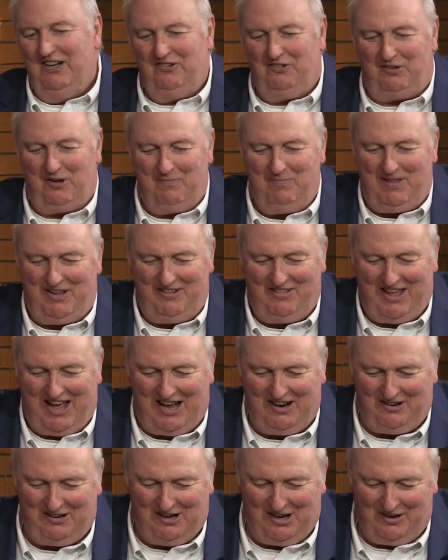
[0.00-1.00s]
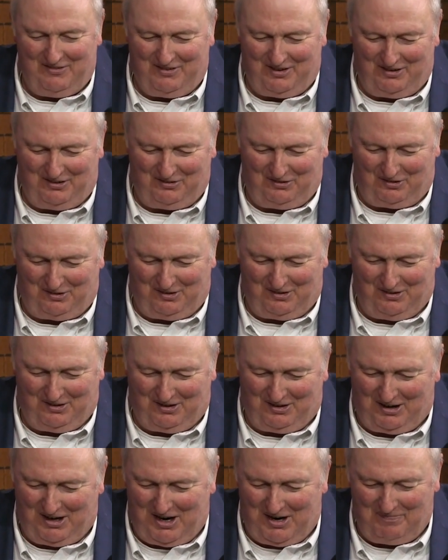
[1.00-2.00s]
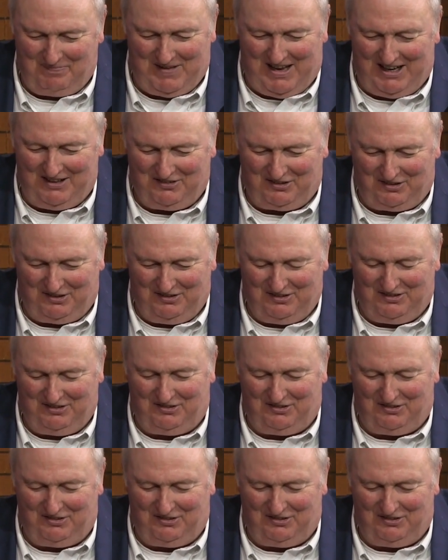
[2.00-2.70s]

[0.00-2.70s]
something that governors and